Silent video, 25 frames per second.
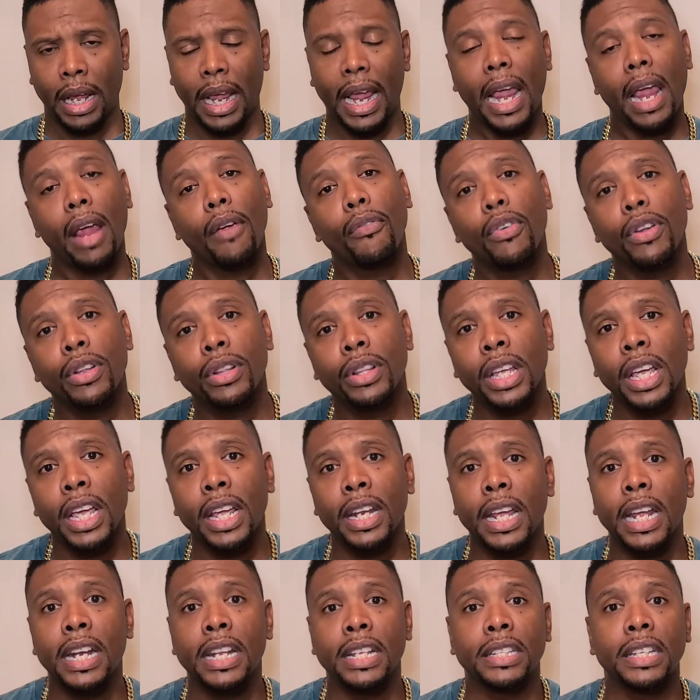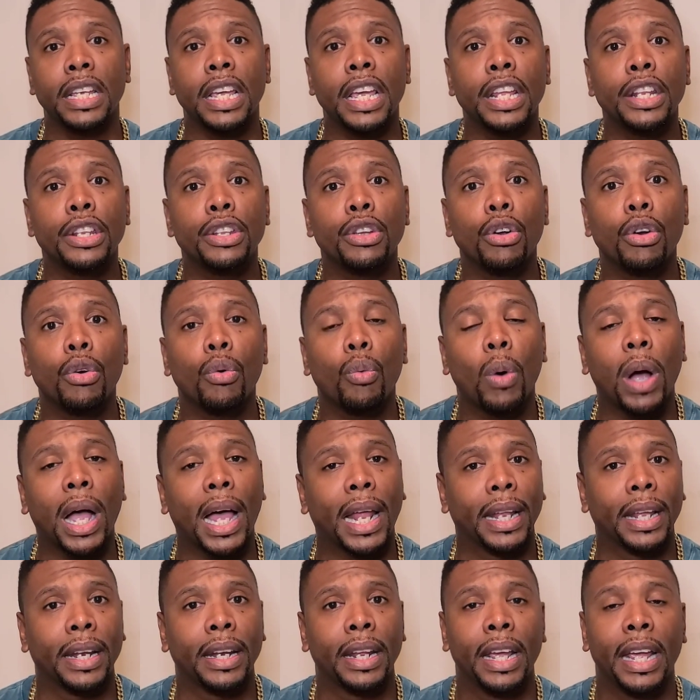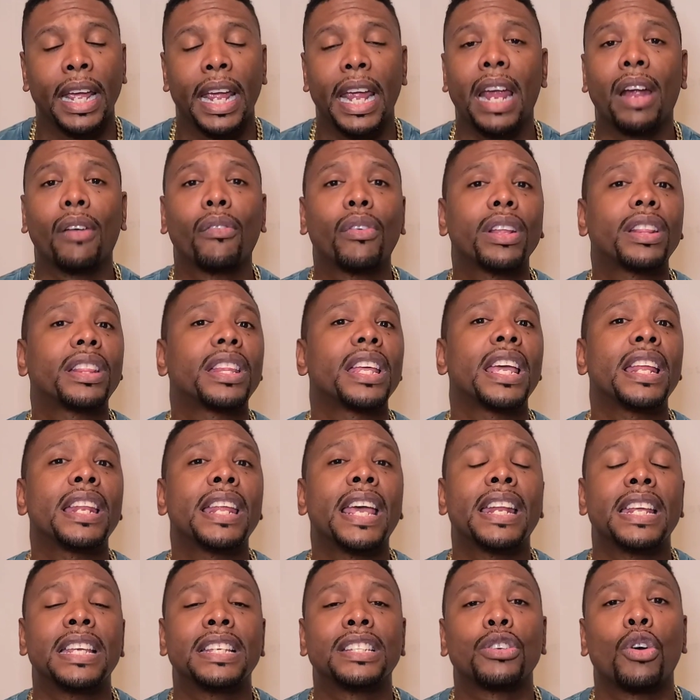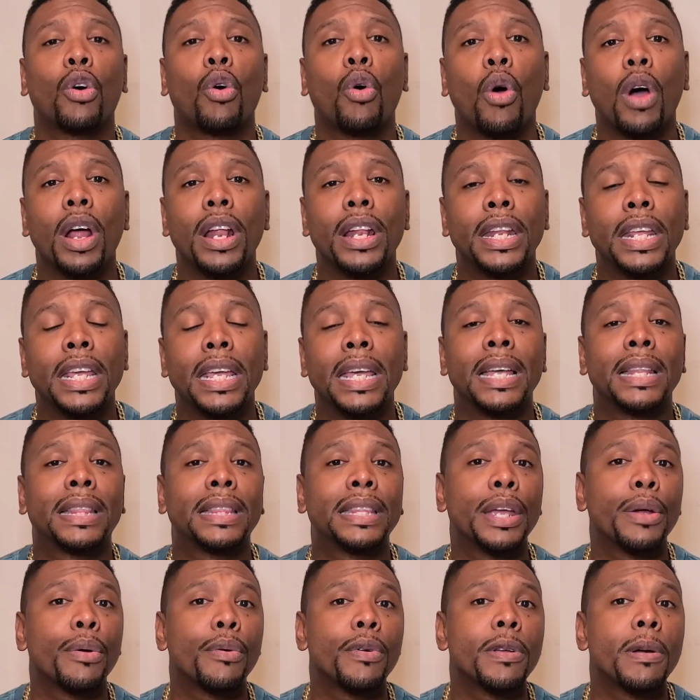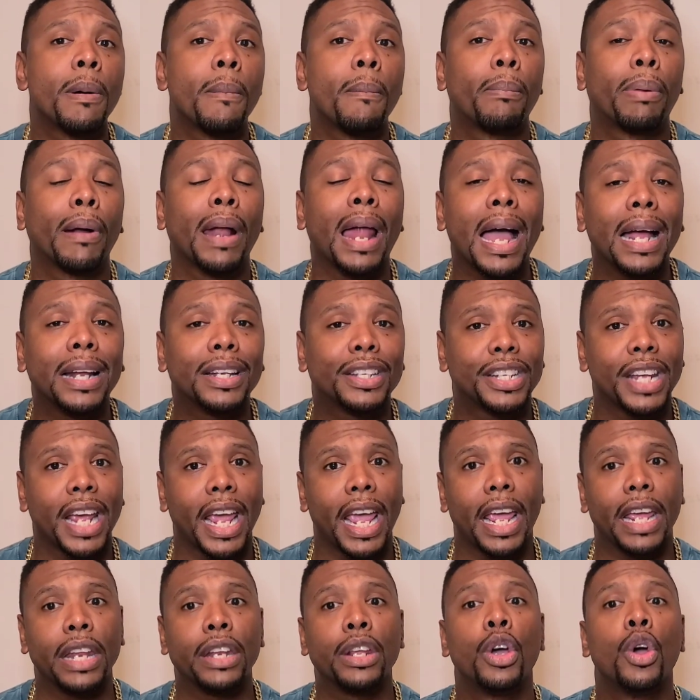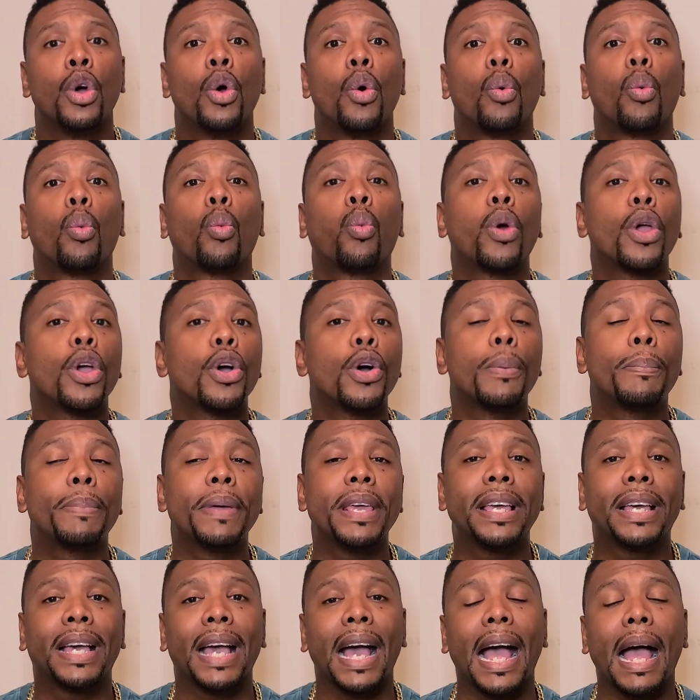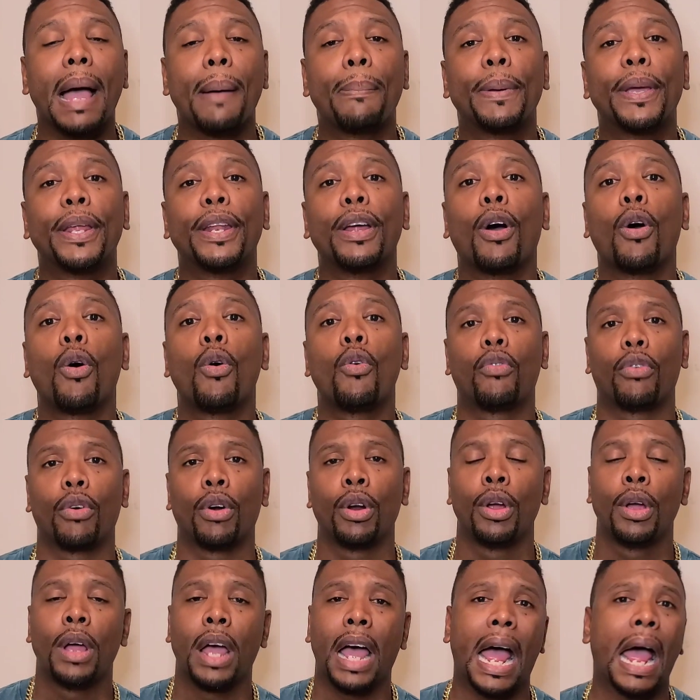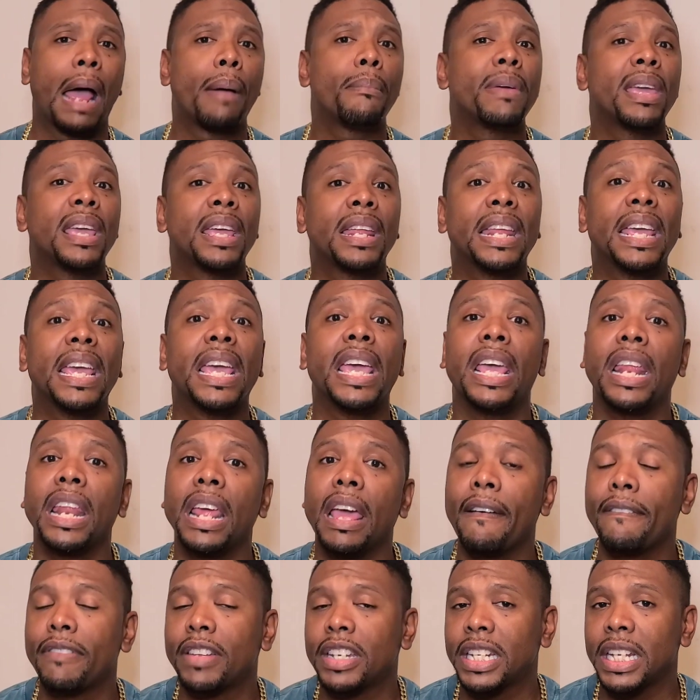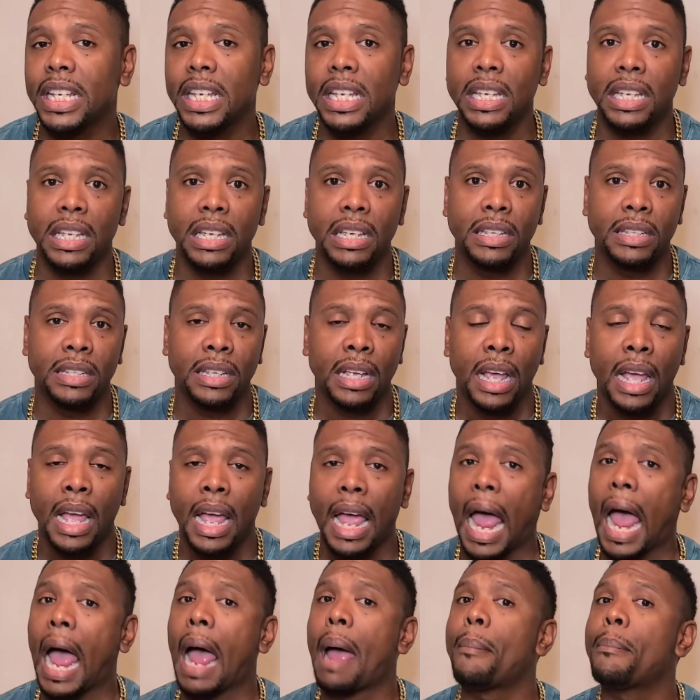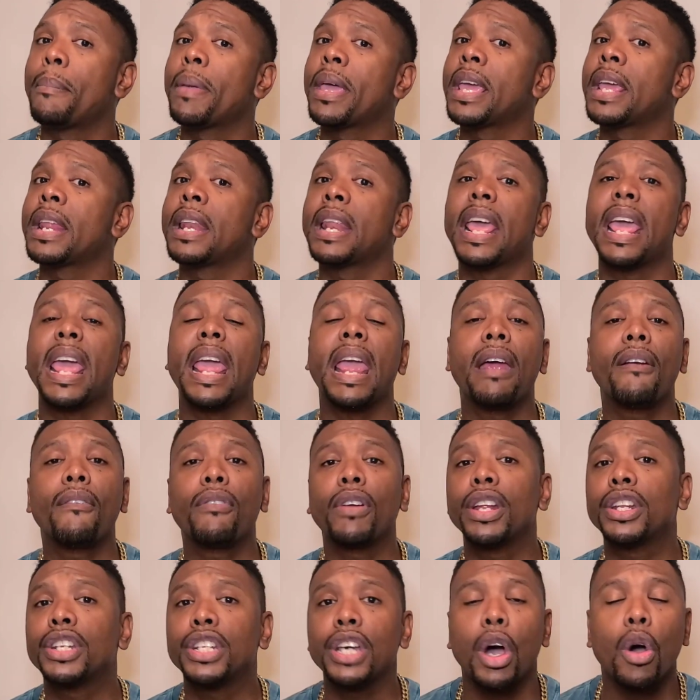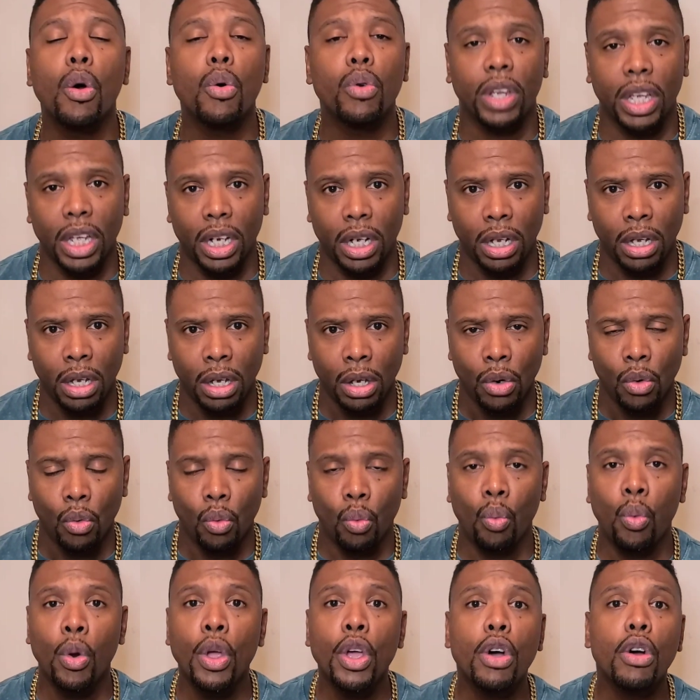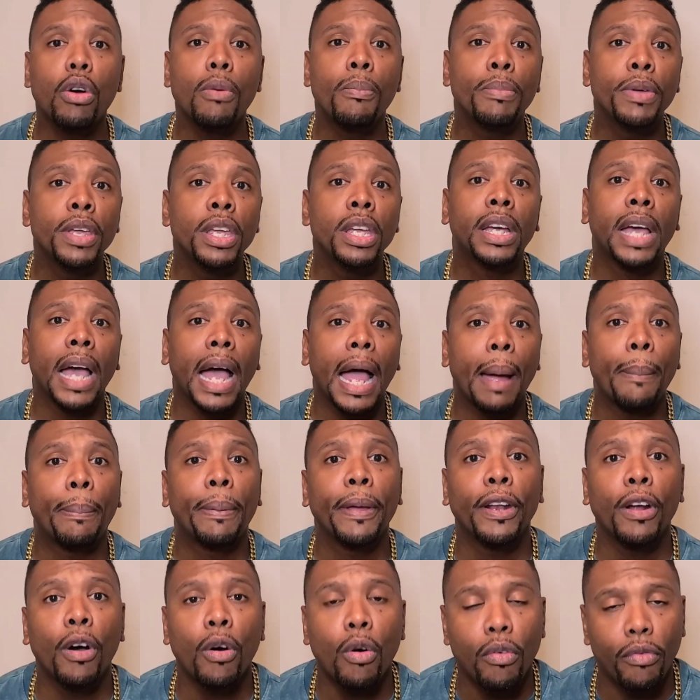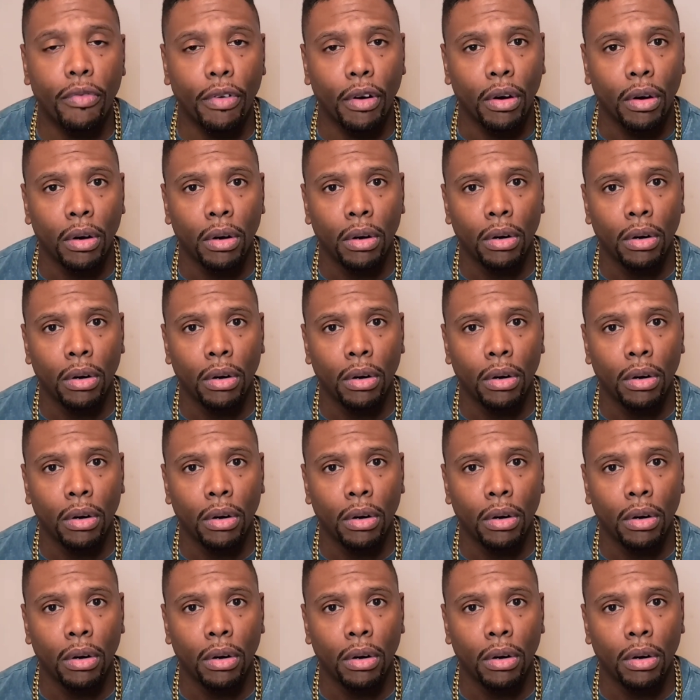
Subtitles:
Everything that is in your wallet, everything that is on the Ethereum blockchain will be copied over. I mean NFTs, I mean every token will be copied over.